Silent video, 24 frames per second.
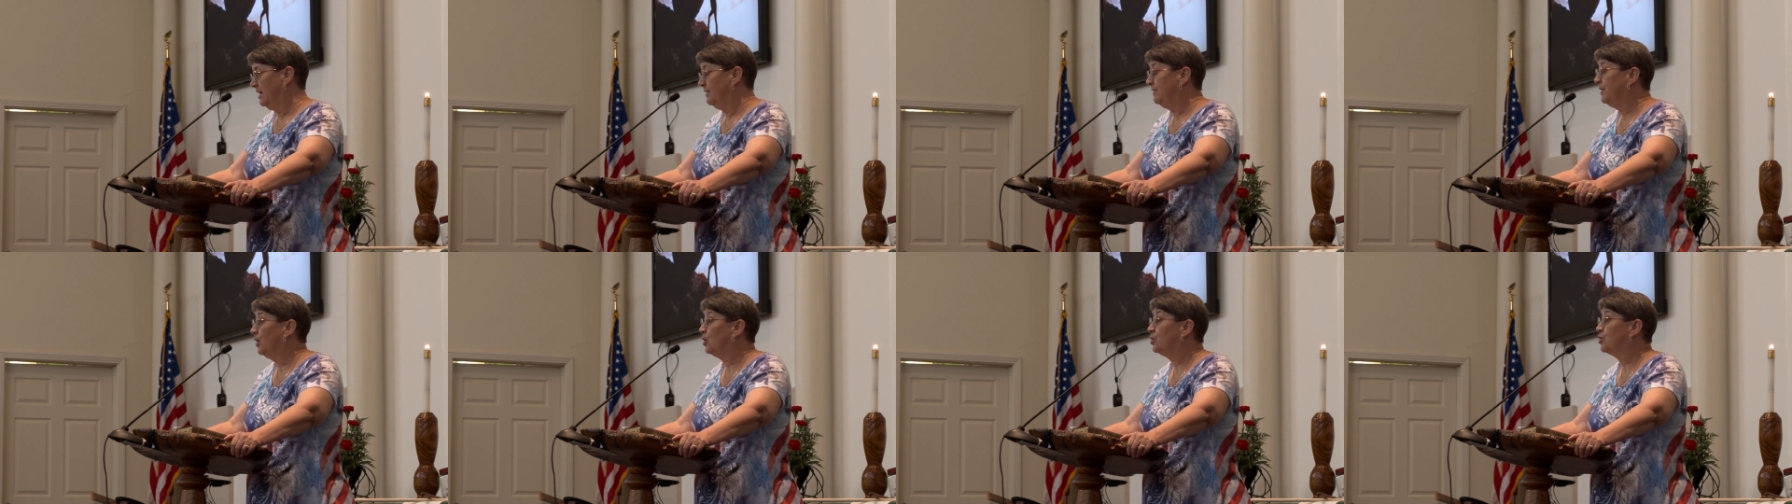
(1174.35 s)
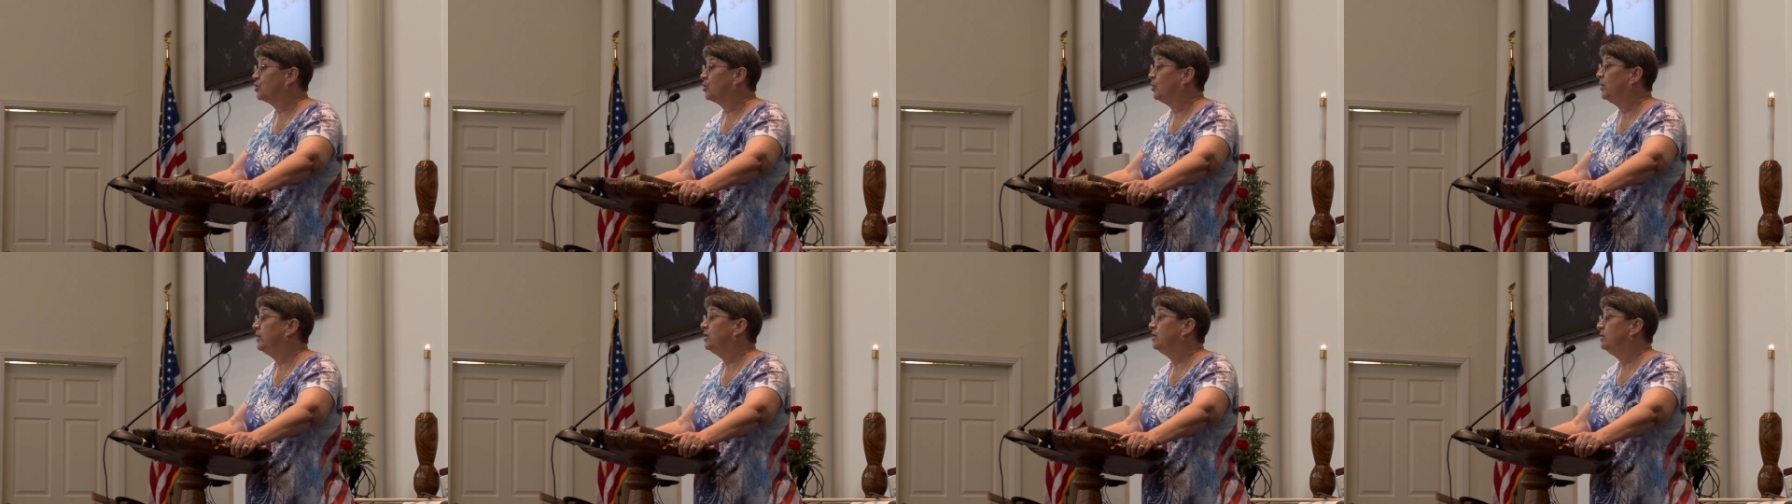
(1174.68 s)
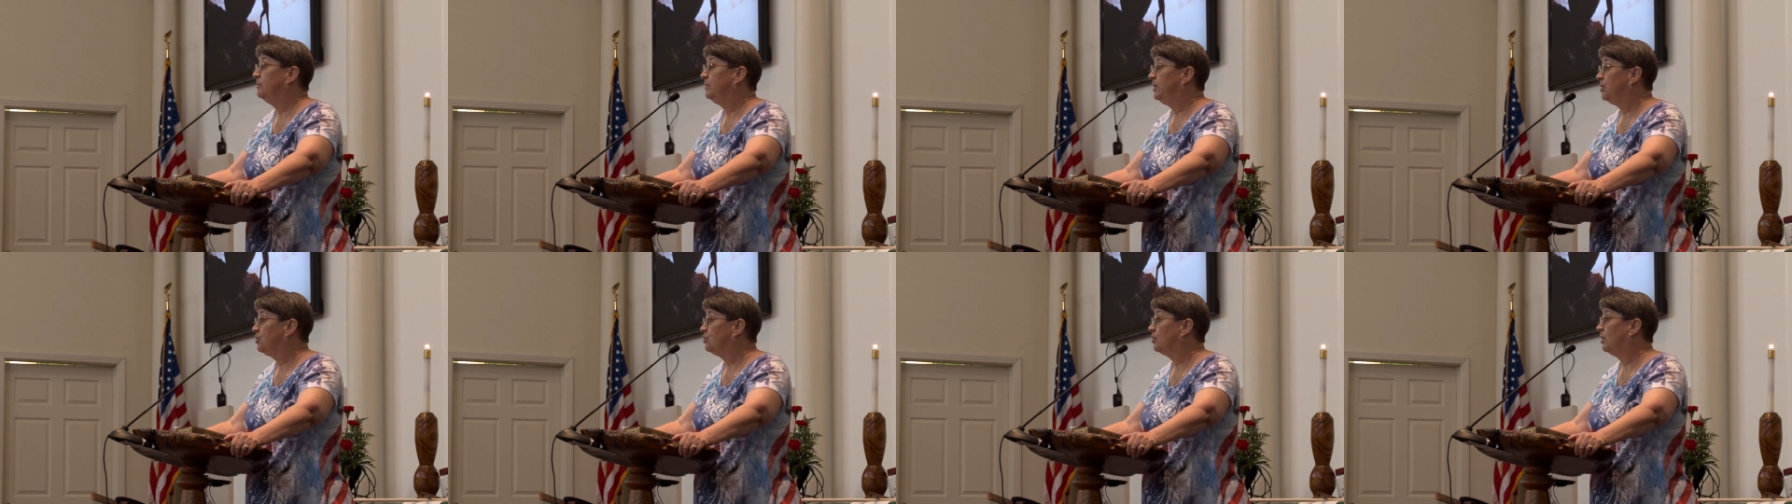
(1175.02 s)
There's going
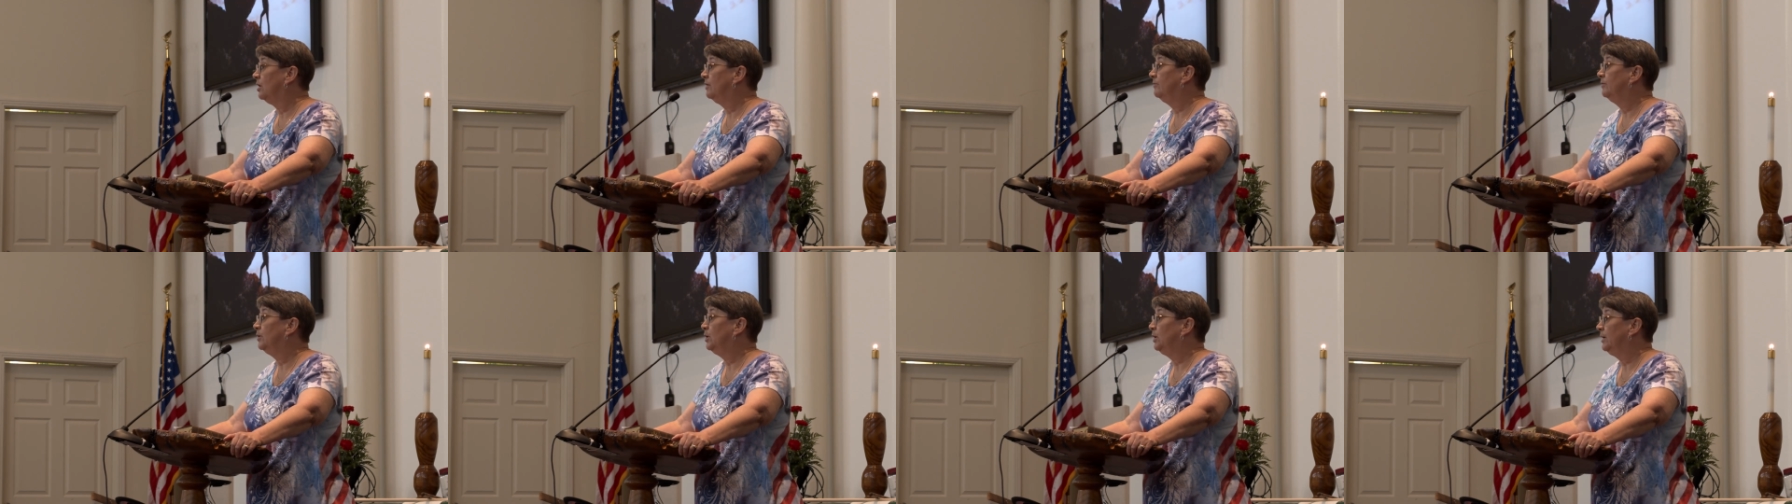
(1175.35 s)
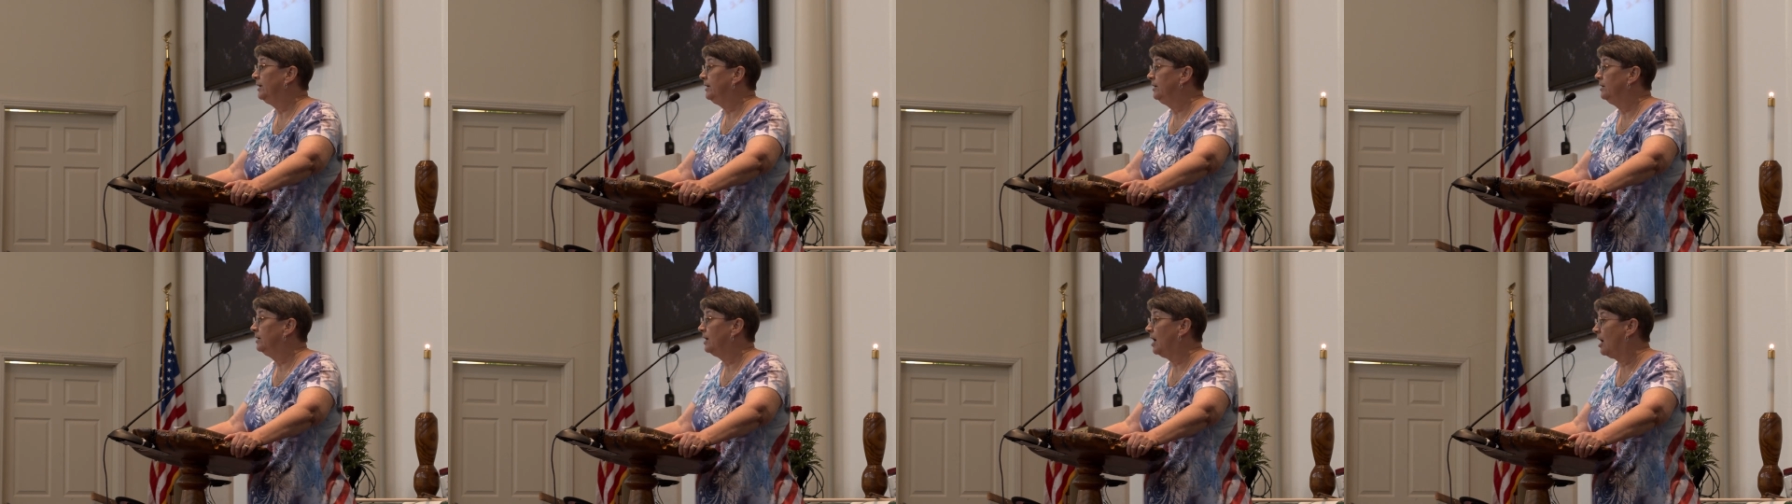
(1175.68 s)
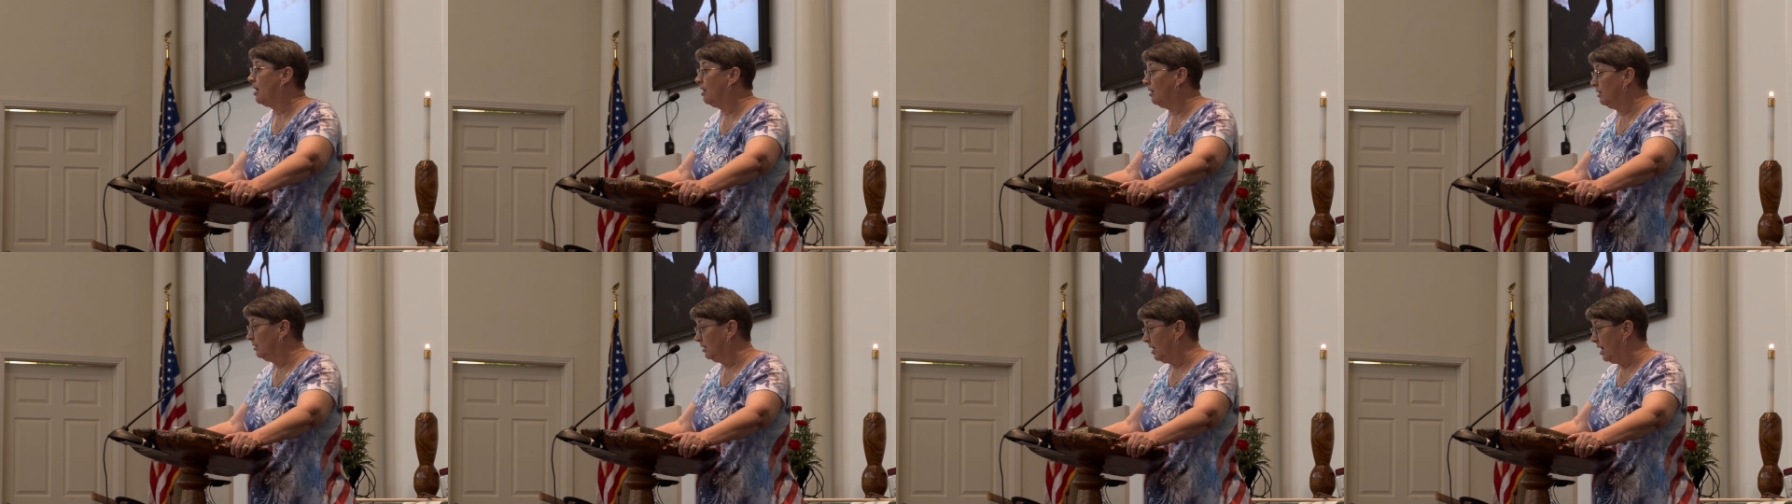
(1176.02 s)
to be trouble in
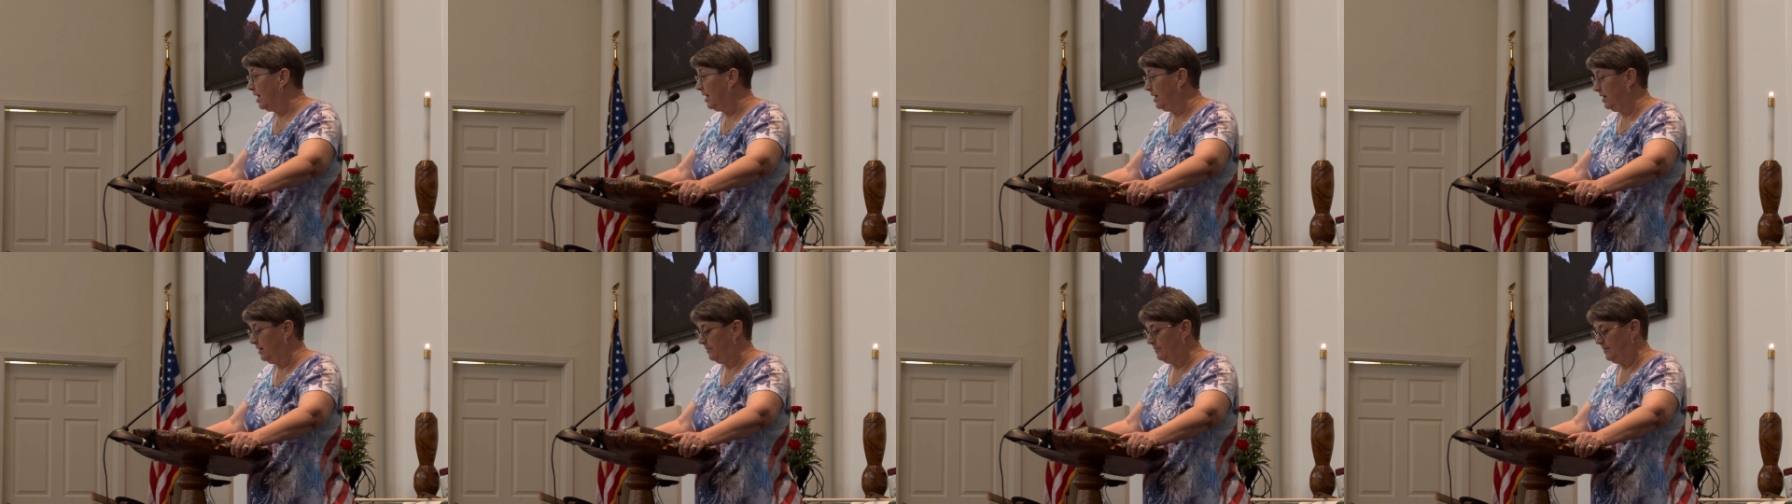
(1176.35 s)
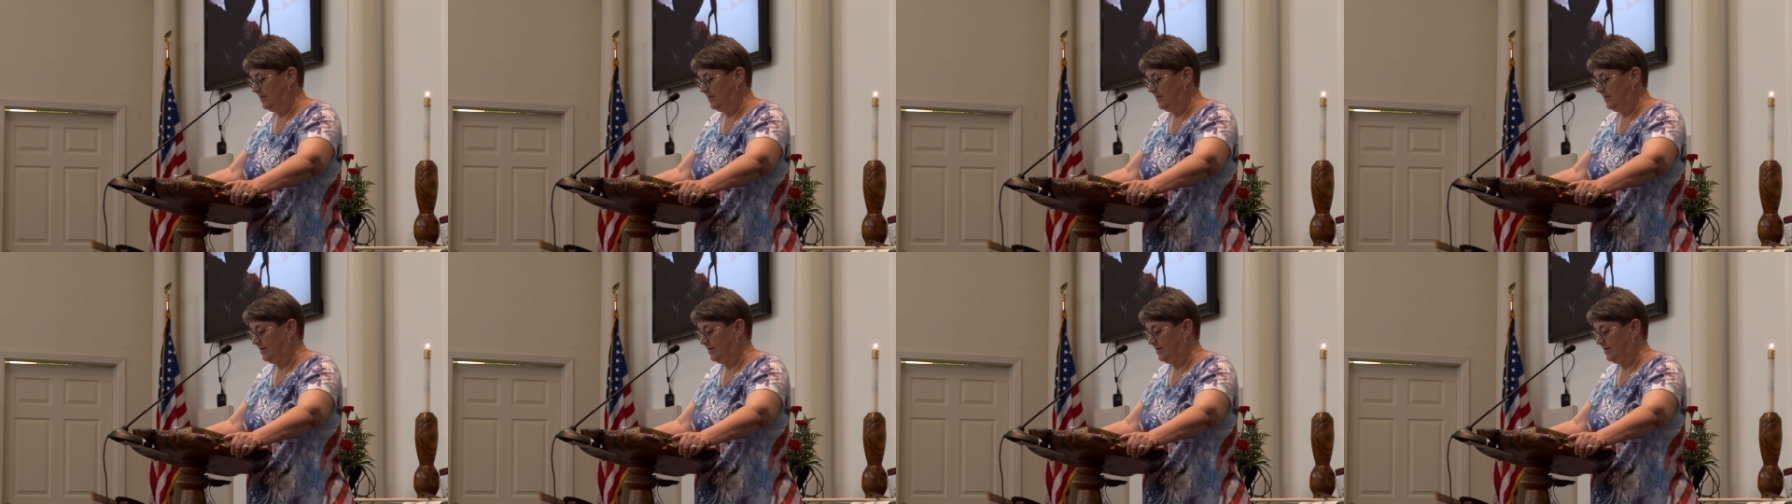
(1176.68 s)
our lives